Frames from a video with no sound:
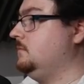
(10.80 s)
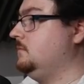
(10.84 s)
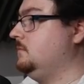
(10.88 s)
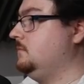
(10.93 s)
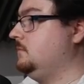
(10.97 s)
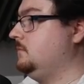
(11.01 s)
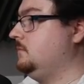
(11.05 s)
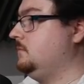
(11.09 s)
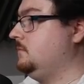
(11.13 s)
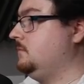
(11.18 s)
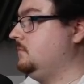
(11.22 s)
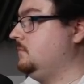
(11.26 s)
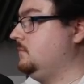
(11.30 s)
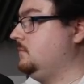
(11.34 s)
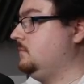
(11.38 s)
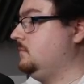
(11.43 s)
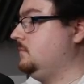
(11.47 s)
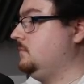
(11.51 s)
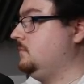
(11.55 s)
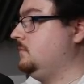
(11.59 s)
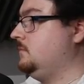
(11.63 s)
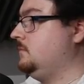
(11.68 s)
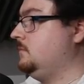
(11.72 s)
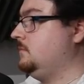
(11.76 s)

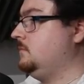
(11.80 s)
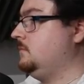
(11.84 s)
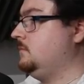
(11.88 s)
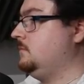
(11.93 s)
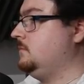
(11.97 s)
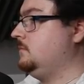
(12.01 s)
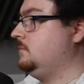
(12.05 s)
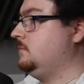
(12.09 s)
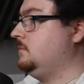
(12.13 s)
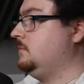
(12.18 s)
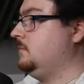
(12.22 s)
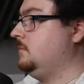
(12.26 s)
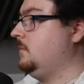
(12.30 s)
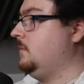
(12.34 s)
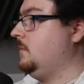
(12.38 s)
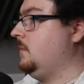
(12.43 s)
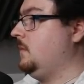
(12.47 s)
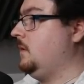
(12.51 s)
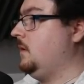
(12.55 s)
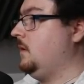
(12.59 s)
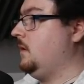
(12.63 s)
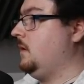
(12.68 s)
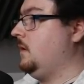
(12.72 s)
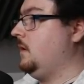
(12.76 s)

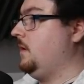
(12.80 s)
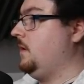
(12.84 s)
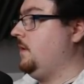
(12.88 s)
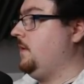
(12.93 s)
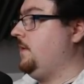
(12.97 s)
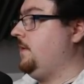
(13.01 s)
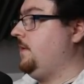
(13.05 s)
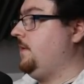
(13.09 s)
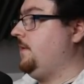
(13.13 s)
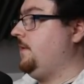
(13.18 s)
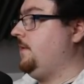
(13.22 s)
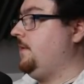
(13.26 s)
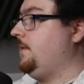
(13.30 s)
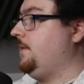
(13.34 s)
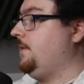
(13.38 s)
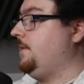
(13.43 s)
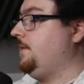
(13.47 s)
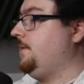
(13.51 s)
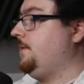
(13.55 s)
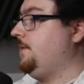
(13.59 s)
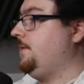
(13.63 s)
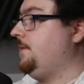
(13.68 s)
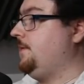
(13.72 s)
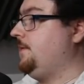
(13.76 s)

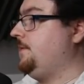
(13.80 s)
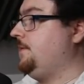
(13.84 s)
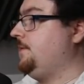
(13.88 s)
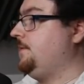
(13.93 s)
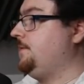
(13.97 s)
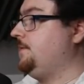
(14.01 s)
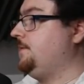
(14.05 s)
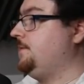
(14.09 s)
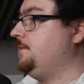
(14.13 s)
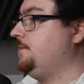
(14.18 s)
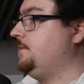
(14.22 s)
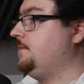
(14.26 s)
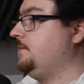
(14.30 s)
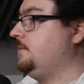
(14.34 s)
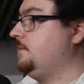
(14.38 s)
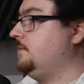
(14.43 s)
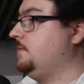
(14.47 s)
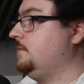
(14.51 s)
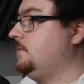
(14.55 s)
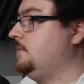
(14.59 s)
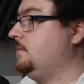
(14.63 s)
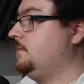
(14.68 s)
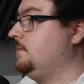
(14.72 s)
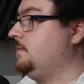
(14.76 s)

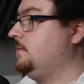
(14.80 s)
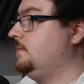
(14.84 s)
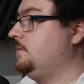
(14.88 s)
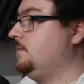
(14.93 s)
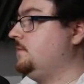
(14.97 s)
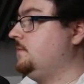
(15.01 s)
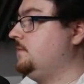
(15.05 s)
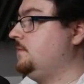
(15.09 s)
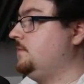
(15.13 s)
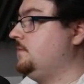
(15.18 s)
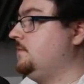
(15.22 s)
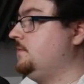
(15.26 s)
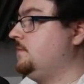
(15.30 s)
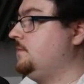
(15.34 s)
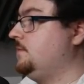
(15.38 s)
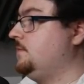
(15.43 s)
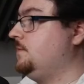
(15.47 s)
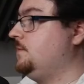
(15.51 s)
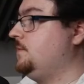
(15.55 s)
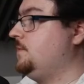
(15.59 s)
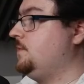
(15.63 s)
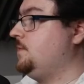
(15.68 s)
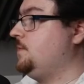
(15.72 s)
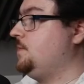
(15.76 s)

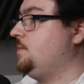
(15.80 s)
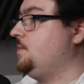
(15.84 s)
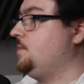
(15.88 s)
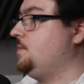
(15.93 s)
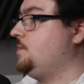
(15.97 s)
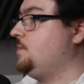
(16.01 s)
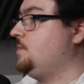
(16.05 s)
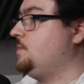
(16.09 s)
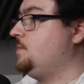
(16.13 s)
[no speech]